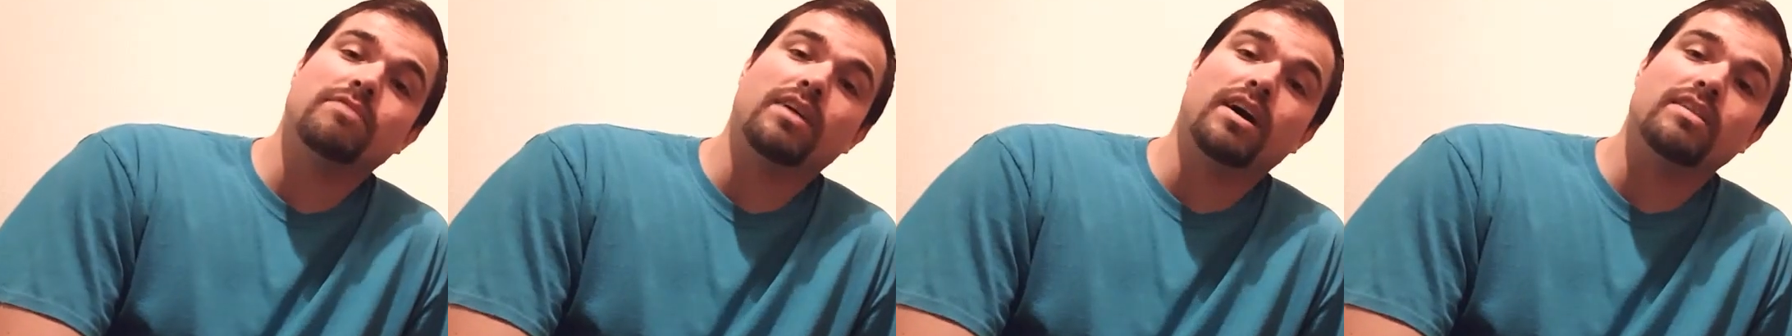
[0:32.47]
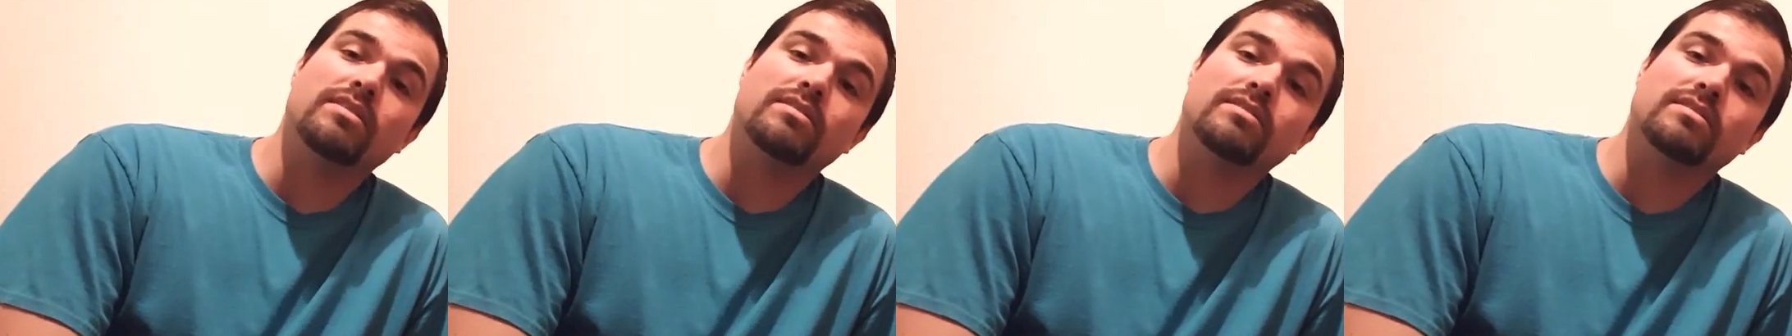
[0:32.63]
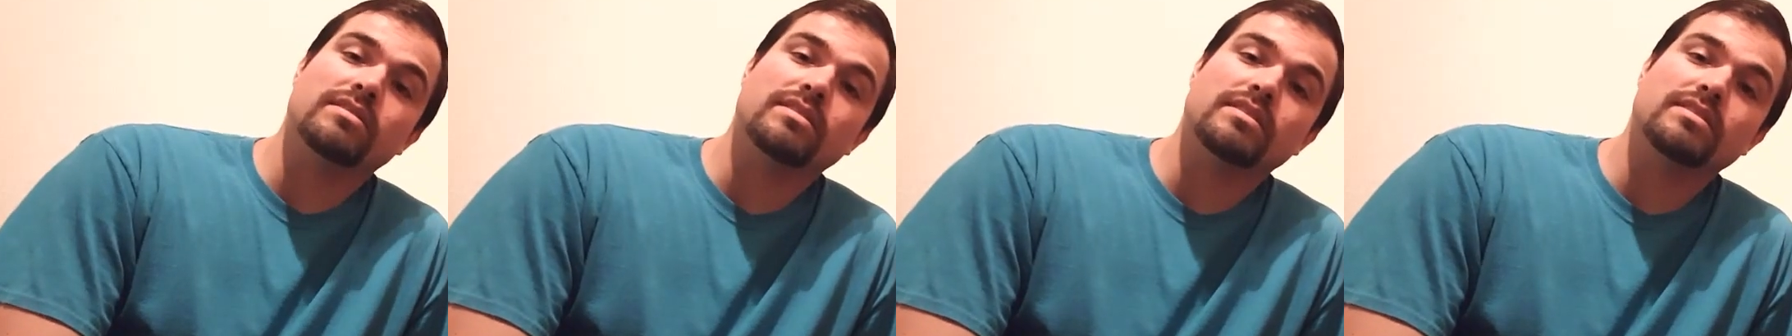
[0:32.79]

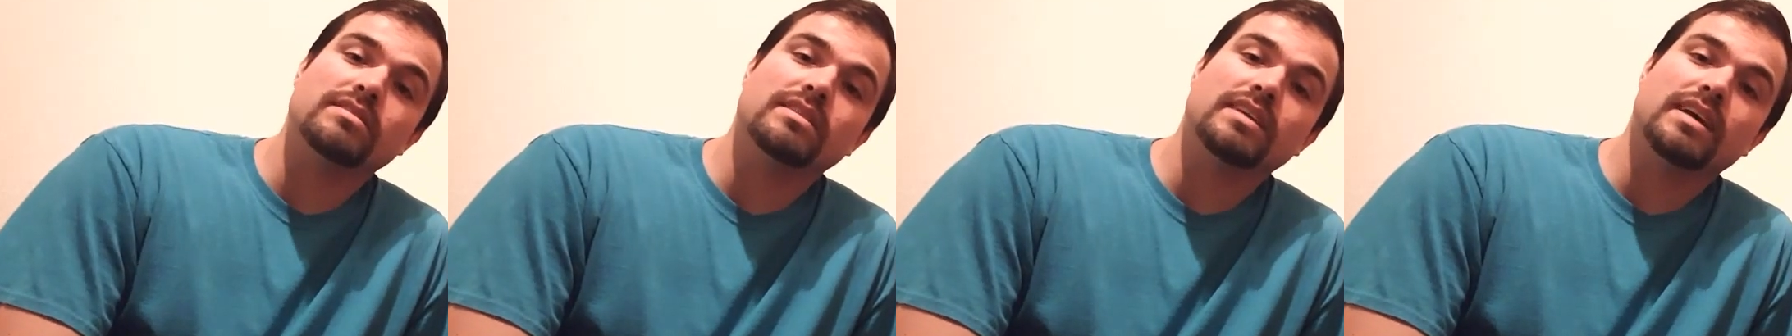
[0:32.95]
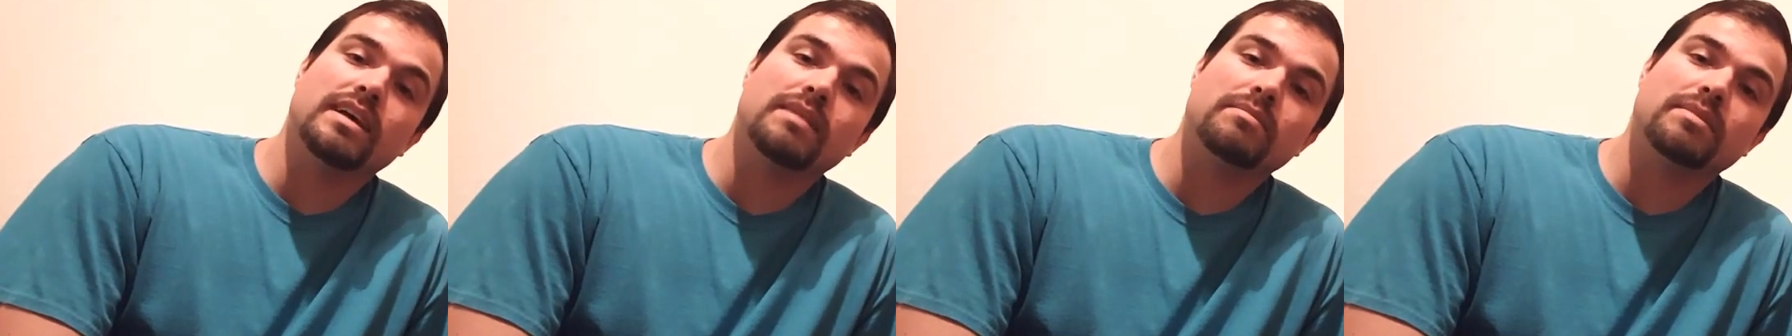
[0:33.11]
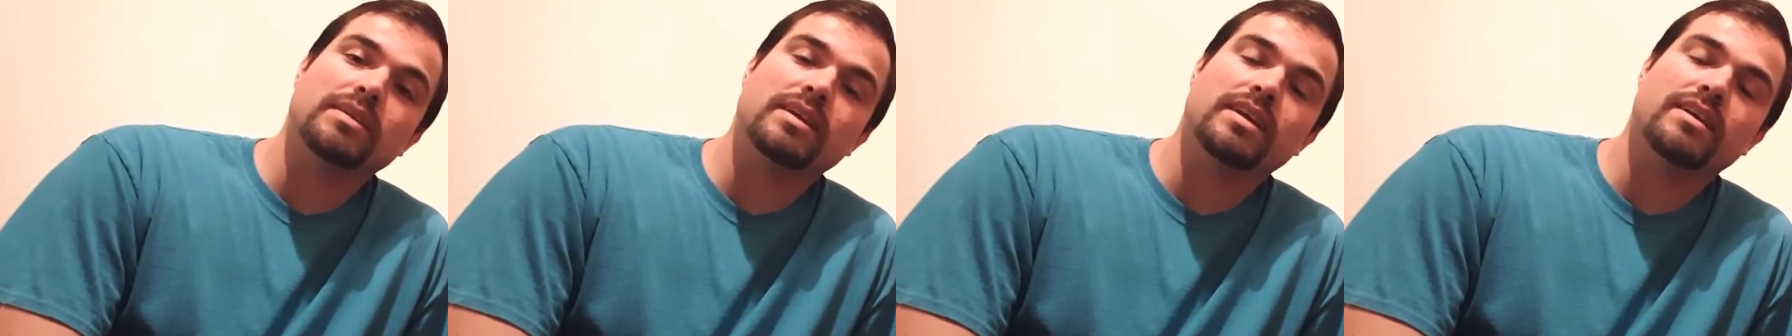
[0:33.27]
father-son
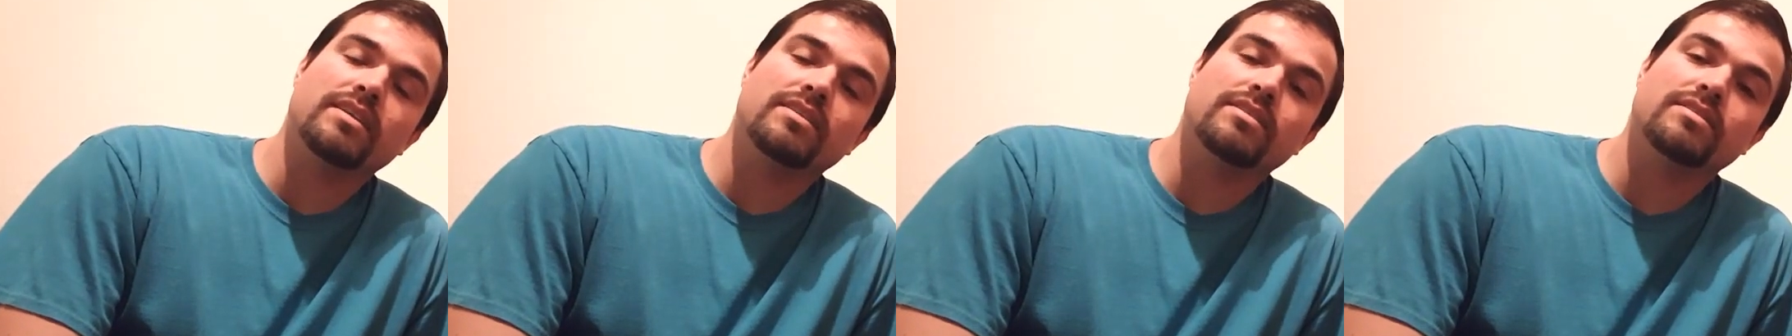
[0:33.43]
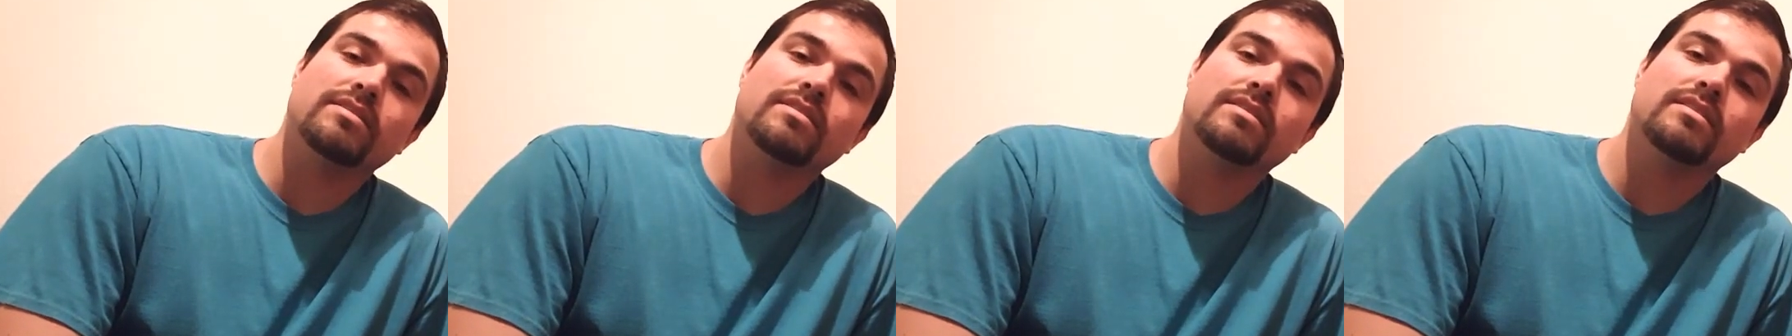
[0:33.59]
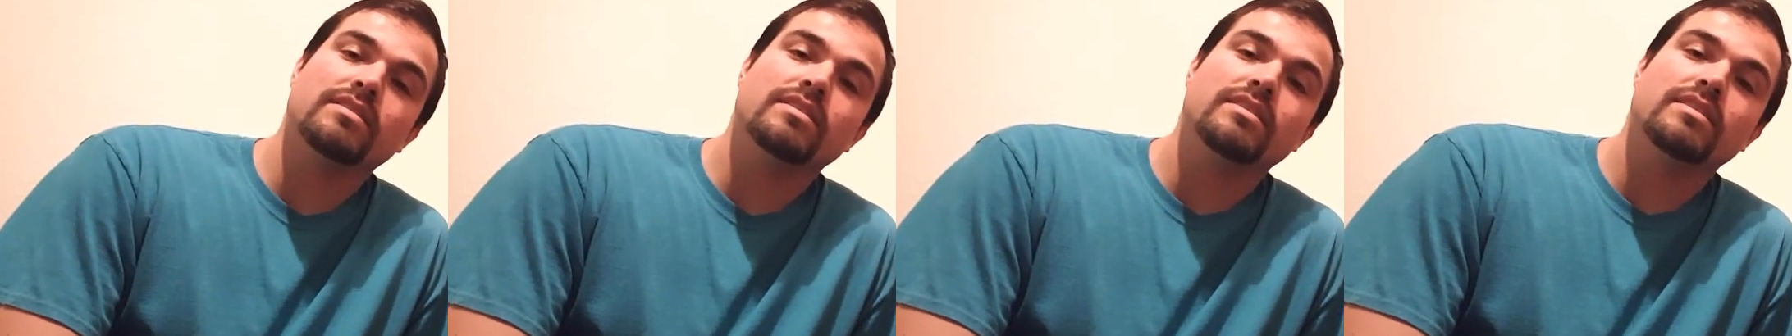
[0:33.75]
time together.